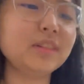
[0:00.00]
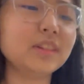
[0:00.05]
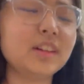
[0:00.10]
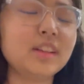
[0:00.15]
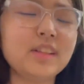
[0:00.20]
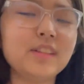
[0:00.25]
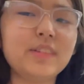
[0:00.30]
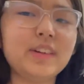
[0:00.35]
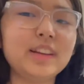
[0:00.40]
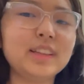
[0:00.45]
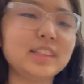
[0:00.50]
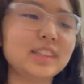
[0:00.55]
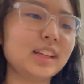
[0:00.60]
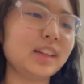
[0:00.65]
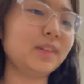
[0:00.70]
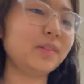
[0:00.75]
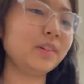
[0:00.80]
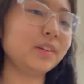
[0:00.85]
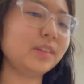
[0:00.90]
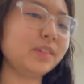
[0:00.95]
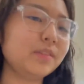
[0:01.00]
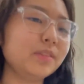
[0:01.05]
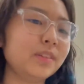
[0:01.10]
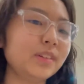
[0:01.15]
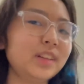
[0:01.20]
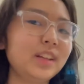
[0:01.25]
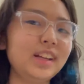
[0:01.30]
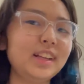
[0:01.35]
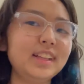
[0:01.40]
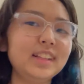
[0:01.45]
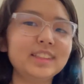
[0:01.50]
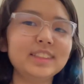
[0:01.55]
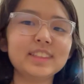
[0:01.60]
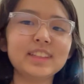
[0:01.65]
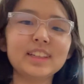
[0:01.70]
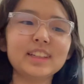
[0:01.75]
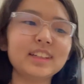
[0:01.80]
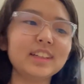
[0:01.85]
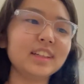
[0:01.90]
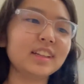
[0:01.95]
Otherwise, I would have
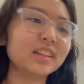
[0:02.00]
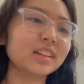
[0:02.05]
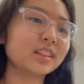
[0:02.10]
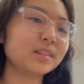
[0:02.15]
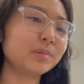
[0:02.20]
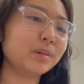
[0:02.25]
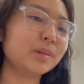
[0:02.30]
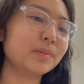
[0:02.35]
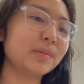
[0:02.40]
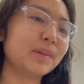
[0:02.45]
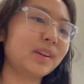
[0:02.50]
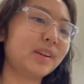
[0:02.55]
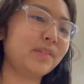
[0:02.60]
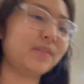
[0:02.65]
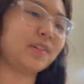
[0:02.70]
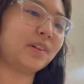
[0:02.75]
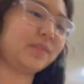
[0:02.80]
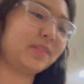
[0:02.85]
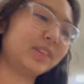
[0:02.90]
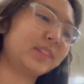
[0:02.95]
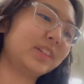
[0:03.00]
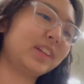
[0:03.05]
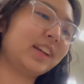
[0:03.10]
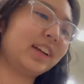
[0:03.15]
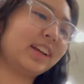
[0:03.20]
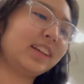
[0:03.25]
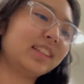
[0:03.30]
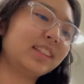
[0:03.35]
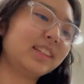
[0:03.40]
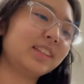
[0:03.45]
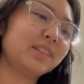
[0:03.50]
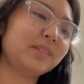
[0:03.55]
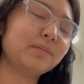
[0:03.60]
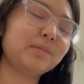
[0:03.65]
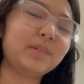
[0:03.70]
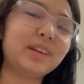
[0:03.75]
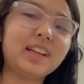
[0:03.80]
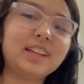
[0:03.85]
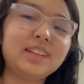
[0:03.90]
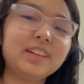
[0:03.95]
done an experiment involving dry ice,
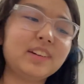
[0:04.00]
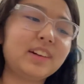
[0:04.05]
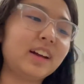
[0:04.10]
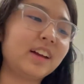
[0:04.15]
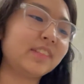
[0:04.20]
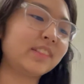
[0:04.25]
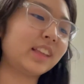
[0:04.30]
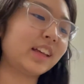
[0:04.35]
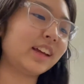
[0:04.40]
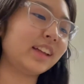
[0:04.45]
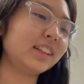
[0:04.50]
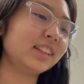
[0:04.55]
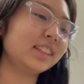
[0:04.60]
but I don't have that.